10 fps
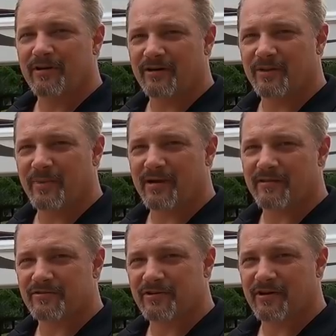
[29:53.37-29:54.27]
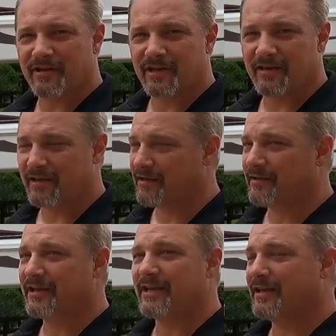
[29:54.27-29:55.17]
on the back of the truck and get it,
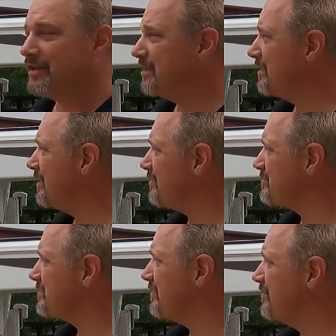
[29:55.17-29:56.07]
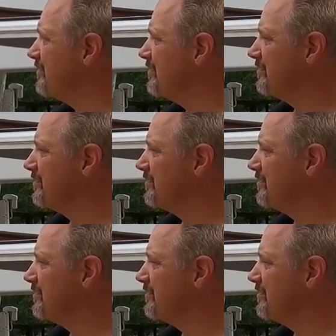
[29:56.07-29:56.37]
get it in and out. So